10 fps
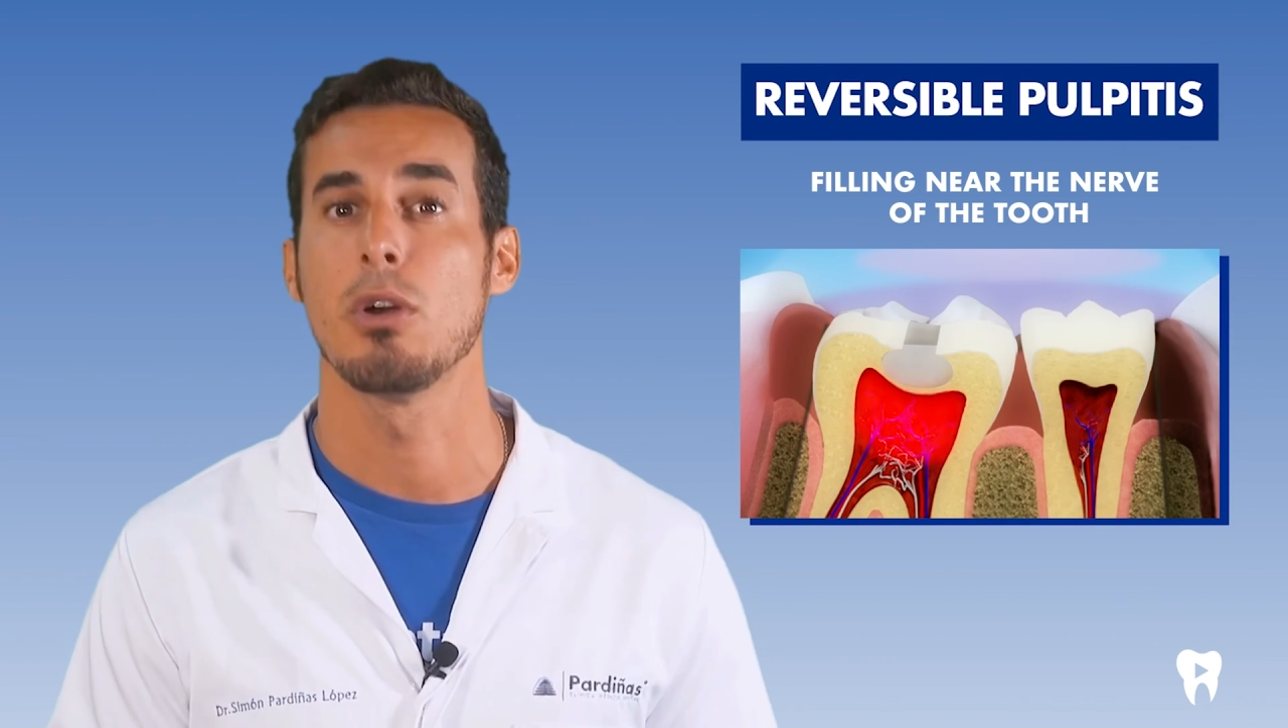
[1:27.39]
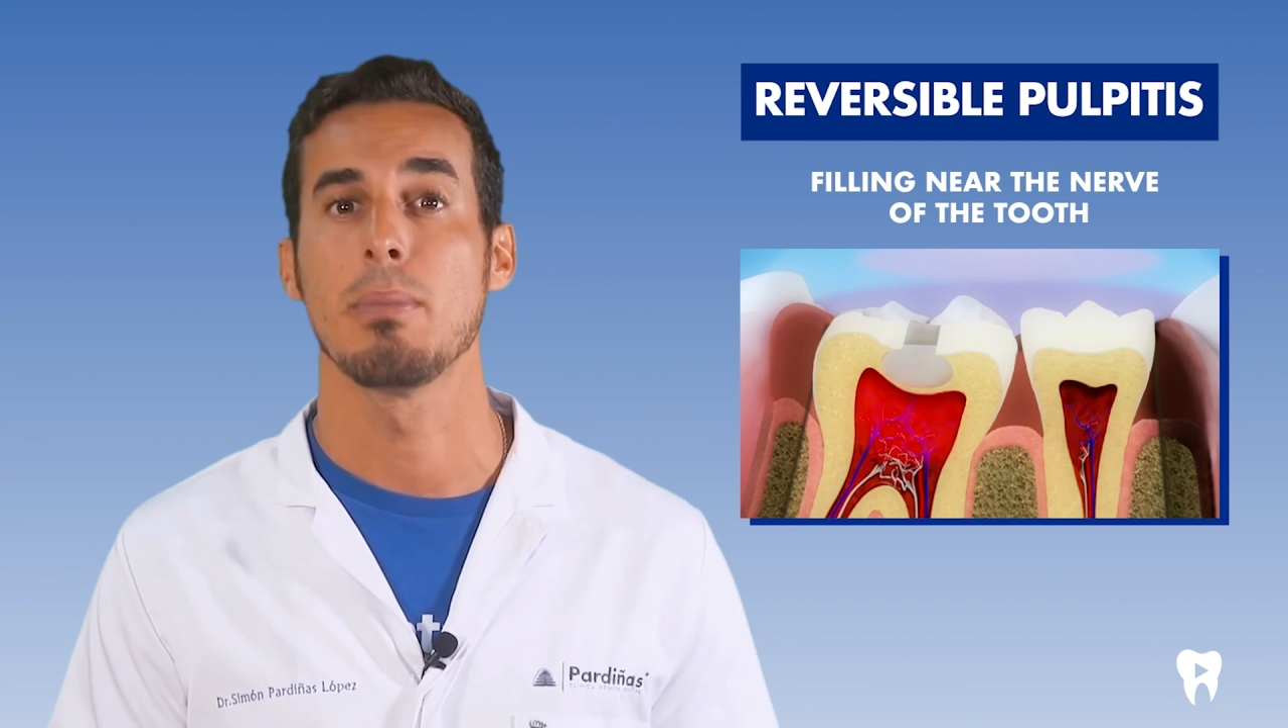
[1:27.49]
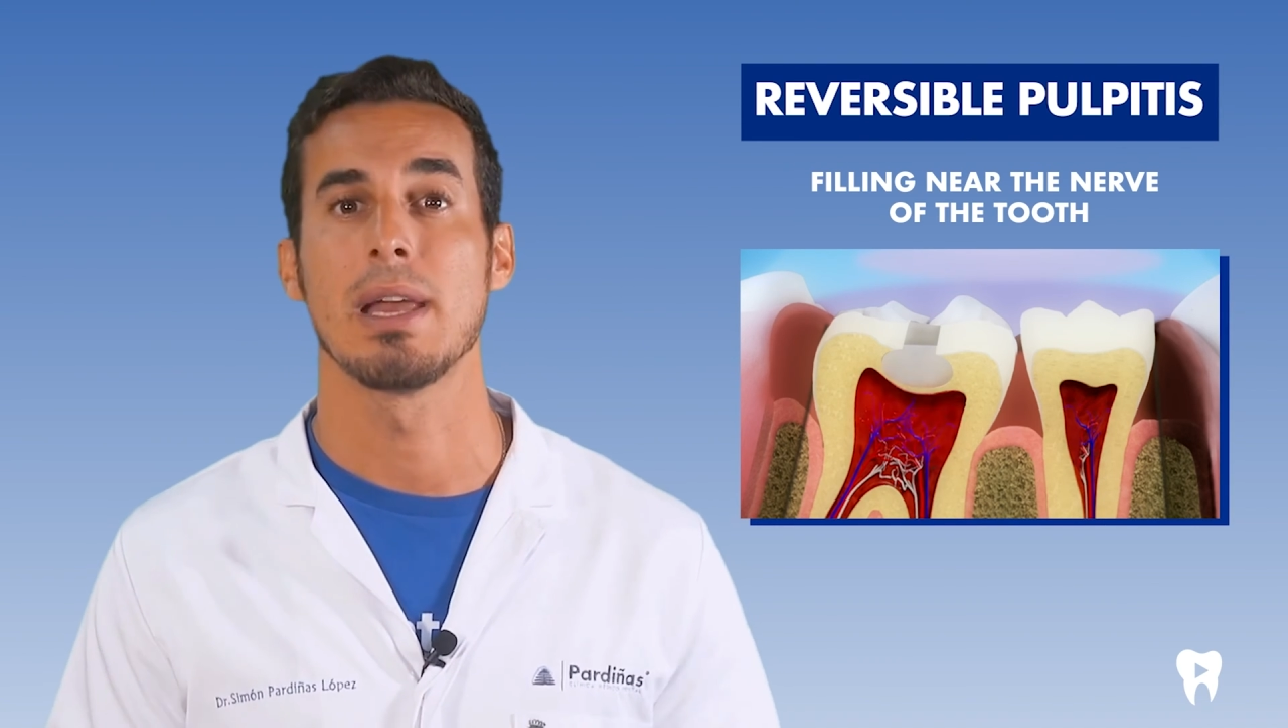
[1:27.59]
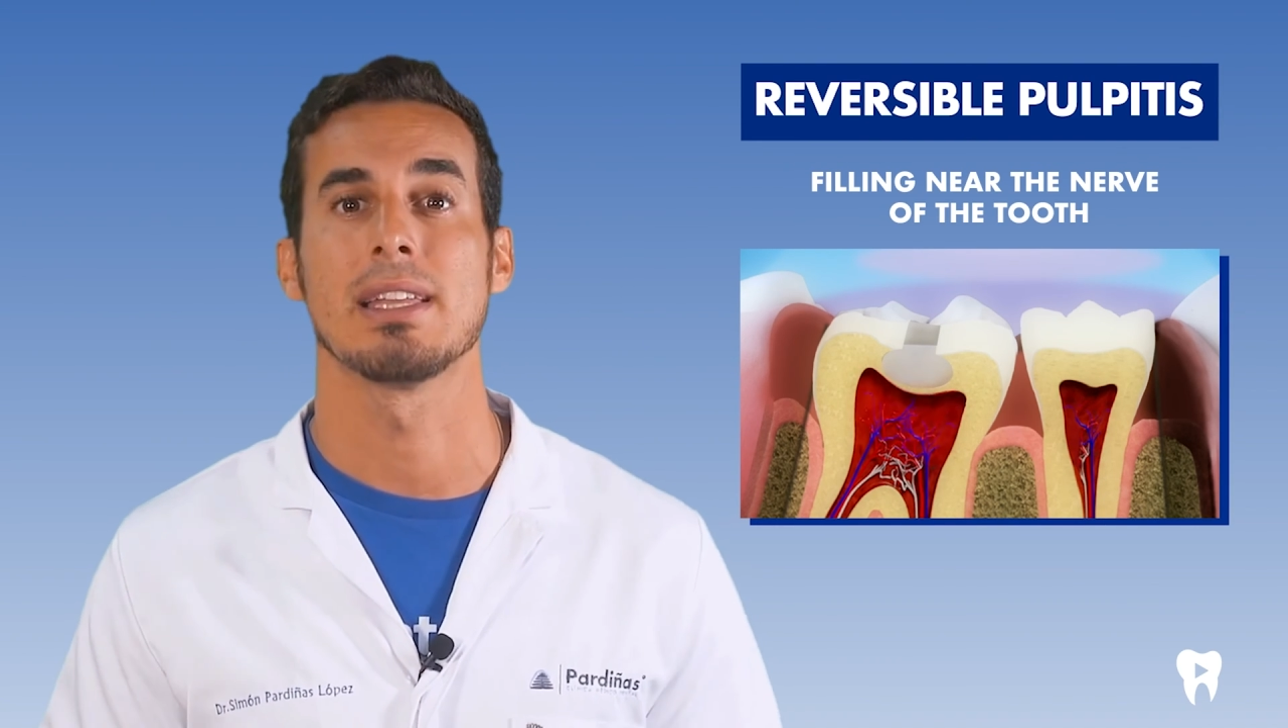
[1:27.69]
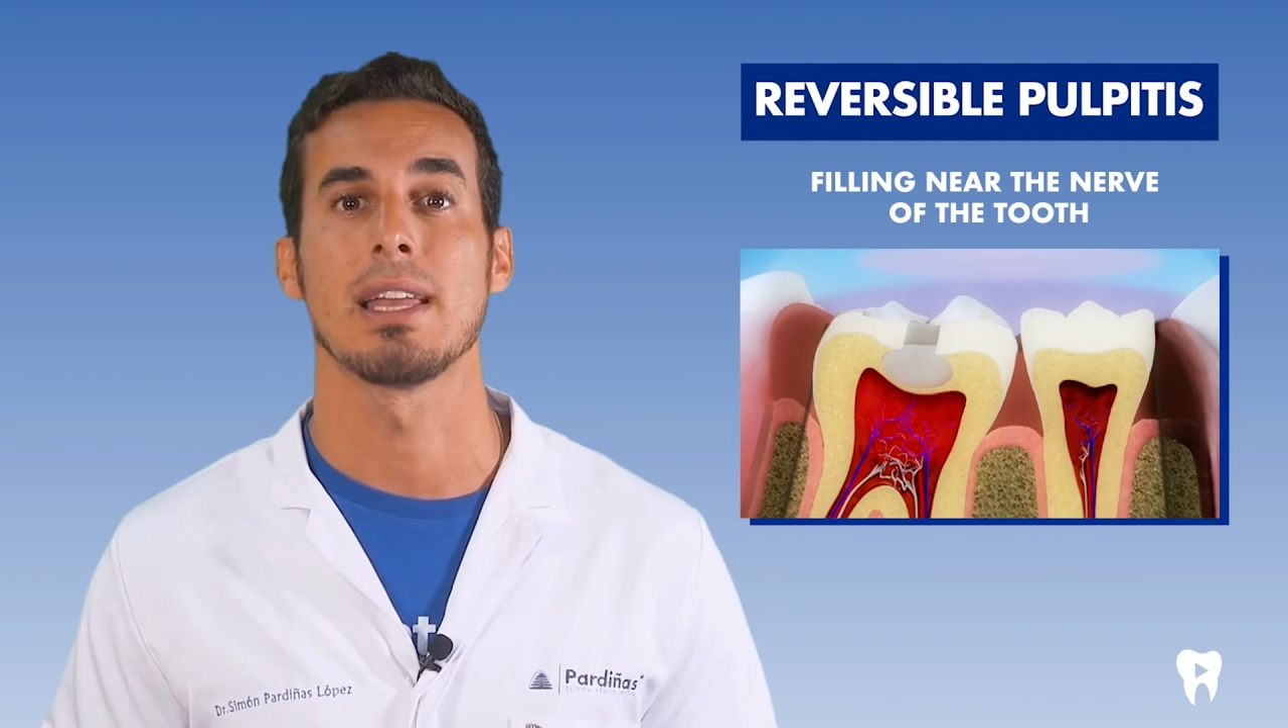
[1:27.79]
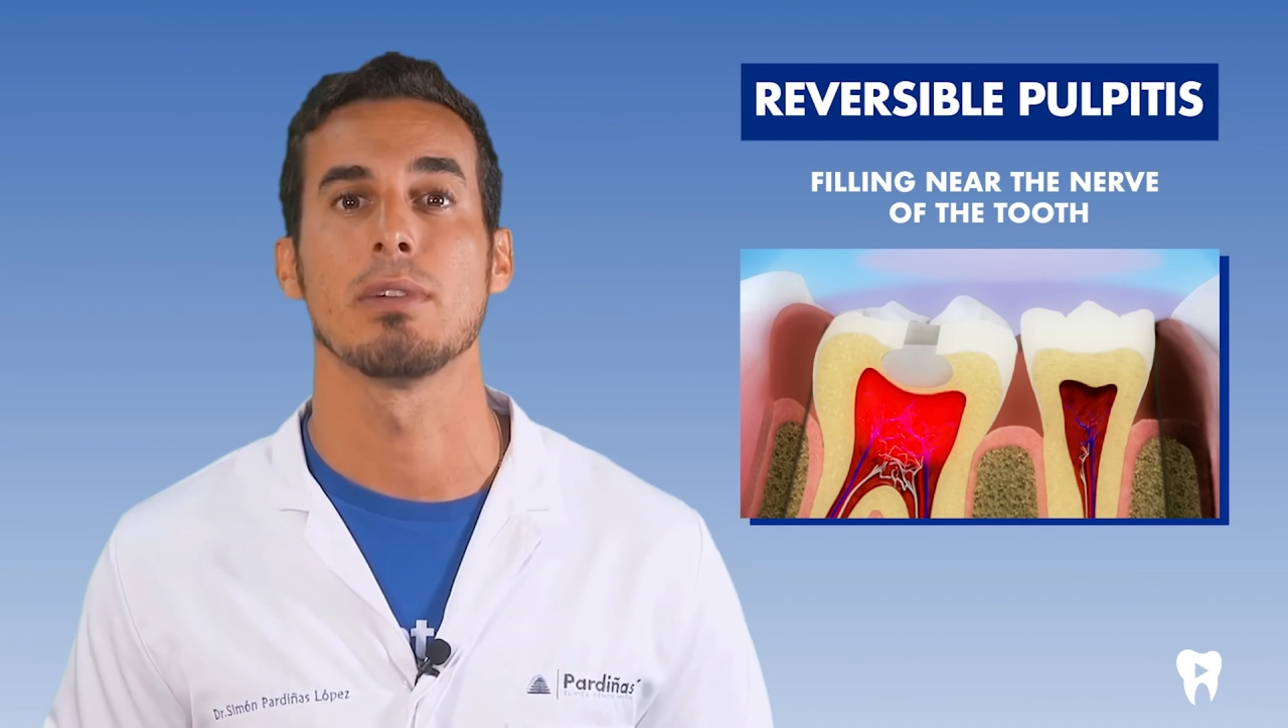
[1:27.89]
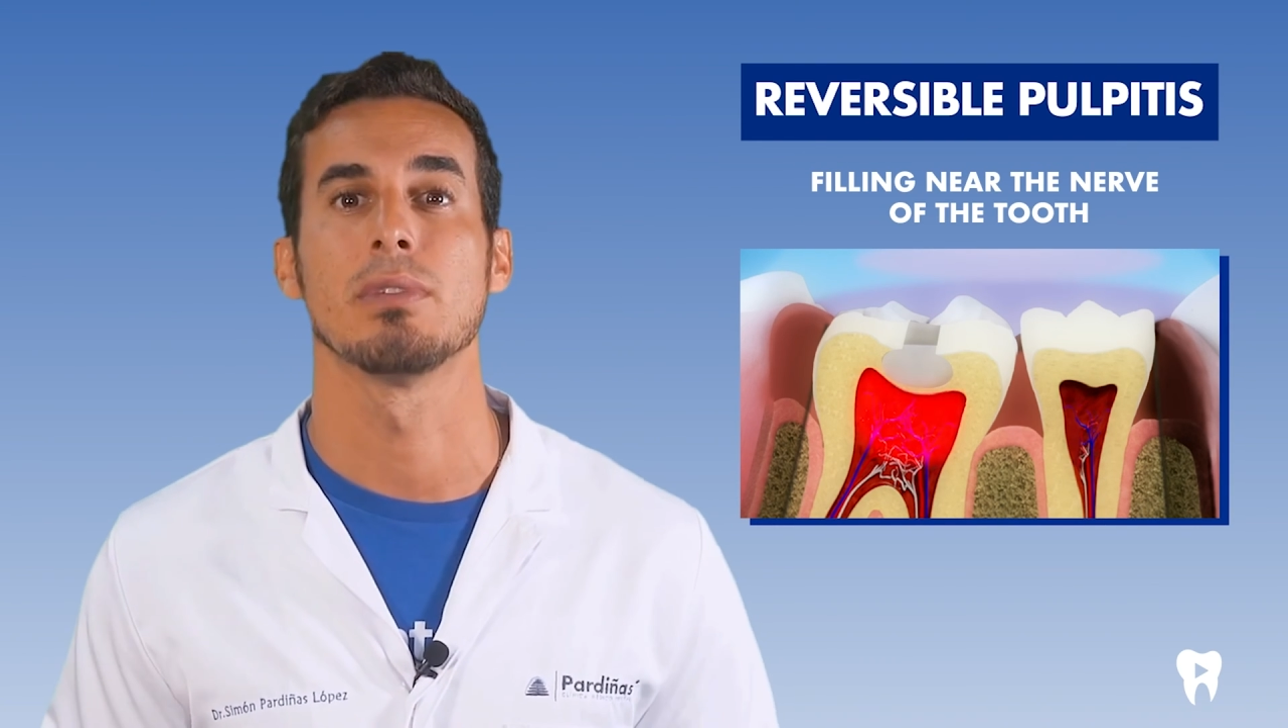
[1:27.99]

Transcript: when placing a